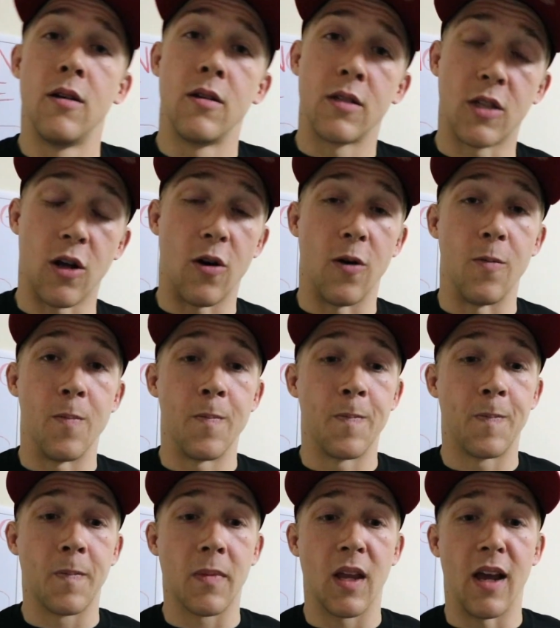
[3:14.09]
So,
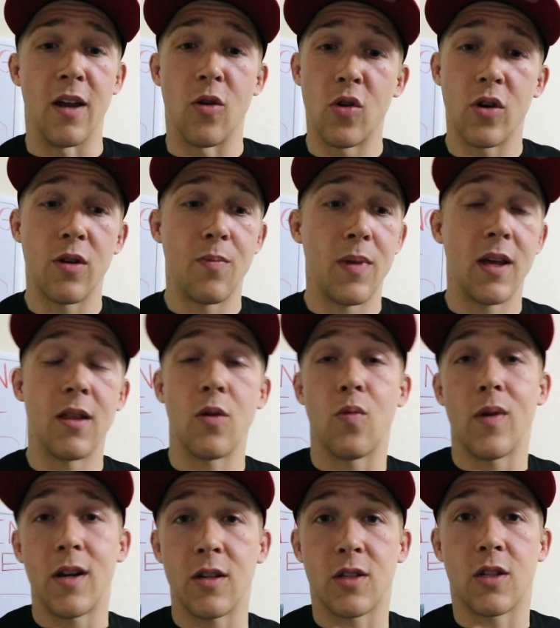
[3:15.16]
in order to be in the
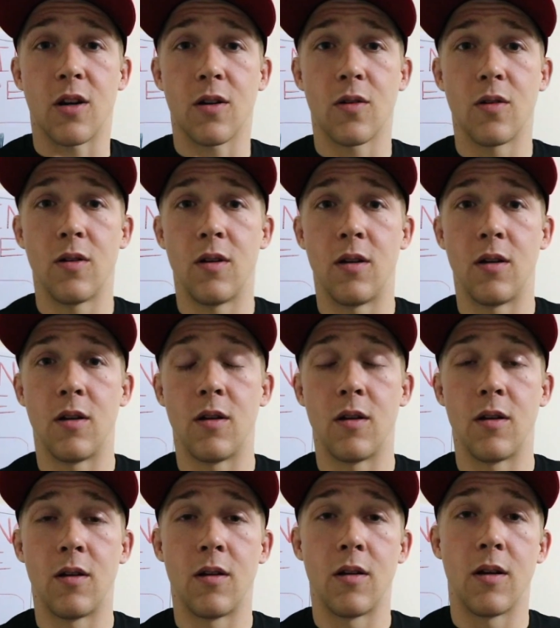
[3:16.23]
winner's circle,
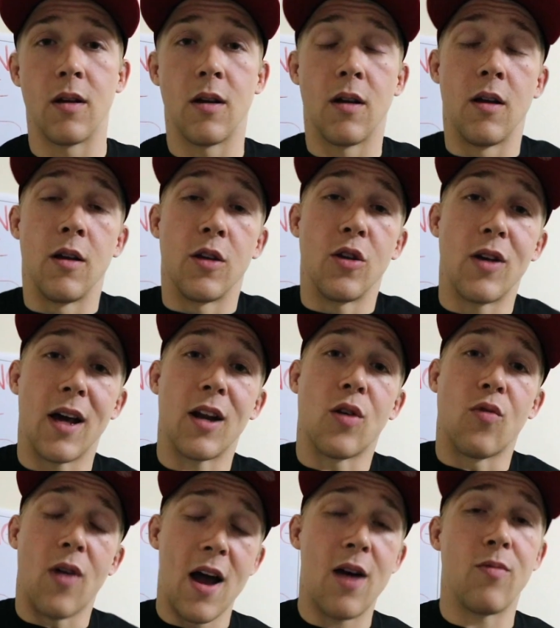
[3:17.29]
you got to
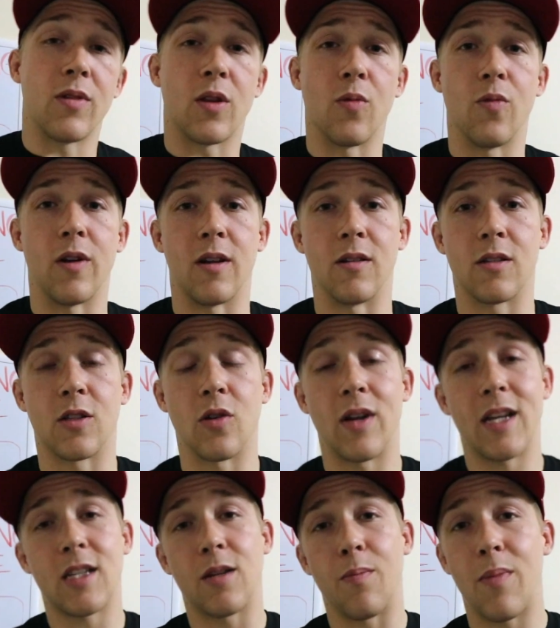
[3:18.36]
grind with the winners. So
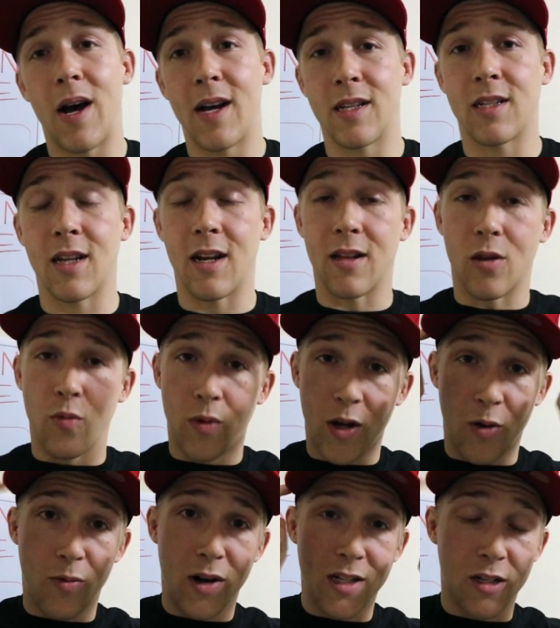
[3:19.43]
that's the mindset at the
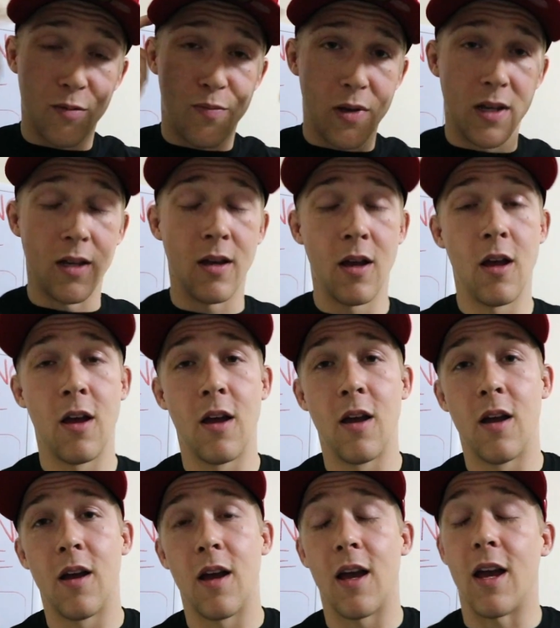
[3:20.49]
winning recipe.
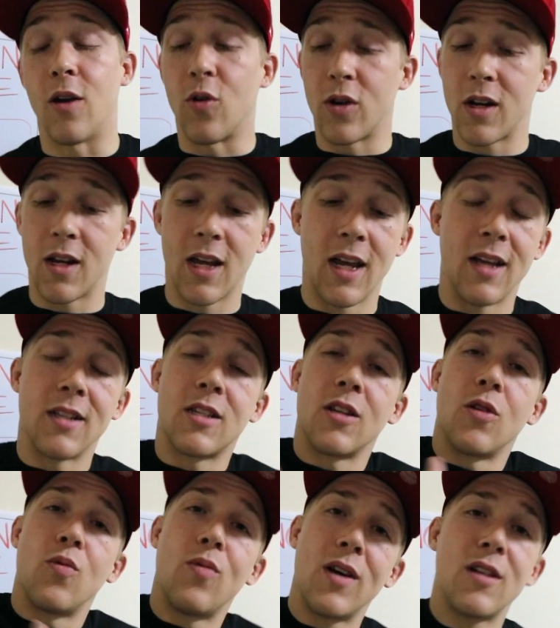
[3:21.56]
In order to get into
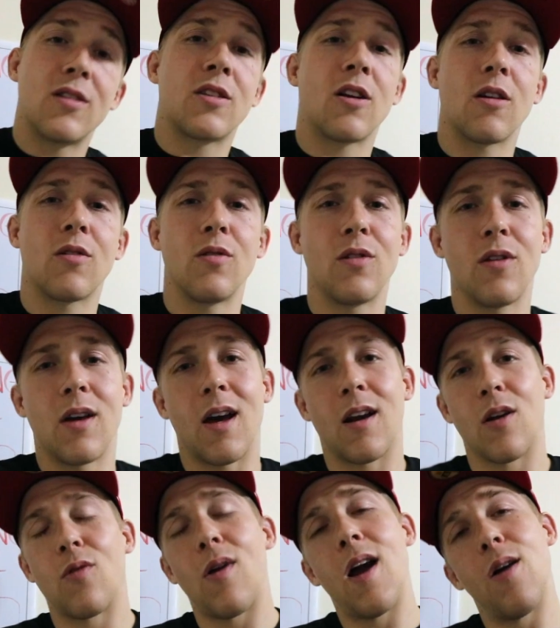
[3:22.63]
the winner's circle, you got
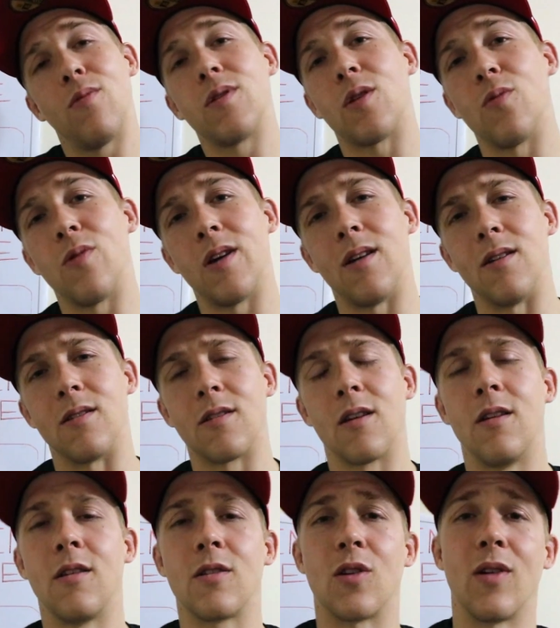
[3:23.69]
to grind with the winners.
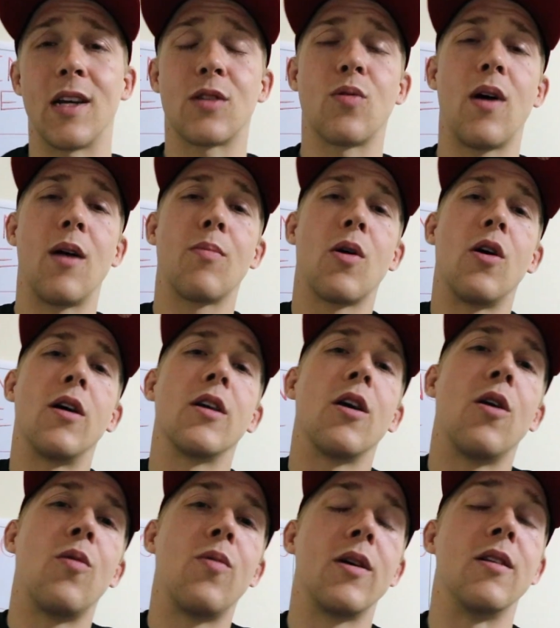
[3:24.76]
So that's why I'm calling
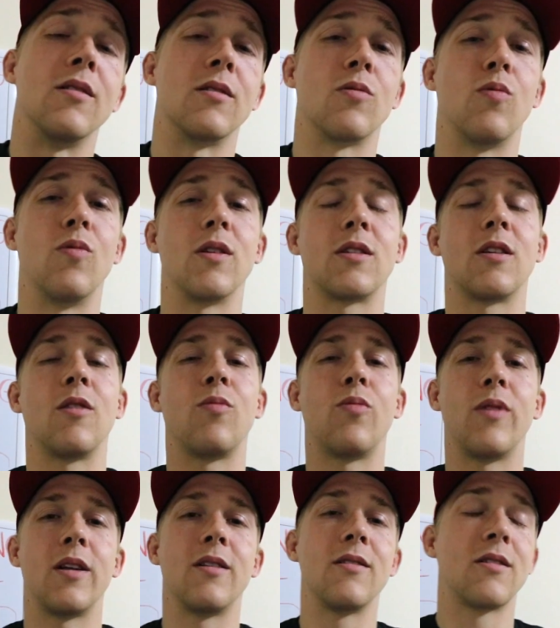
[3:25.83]
y'all winners. What's up,
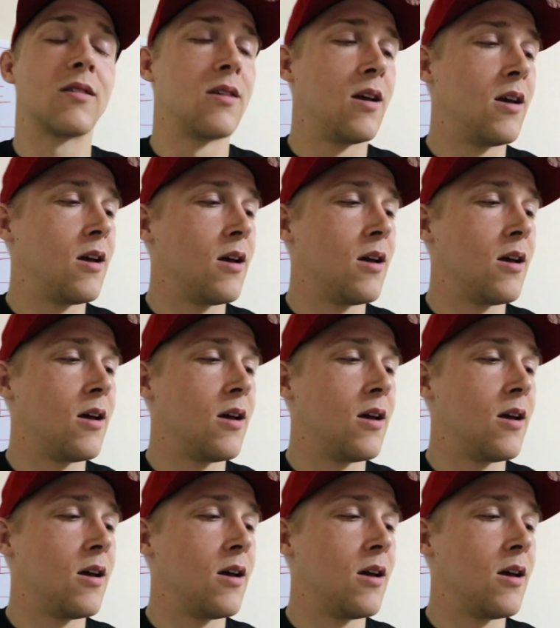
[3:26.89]
winners?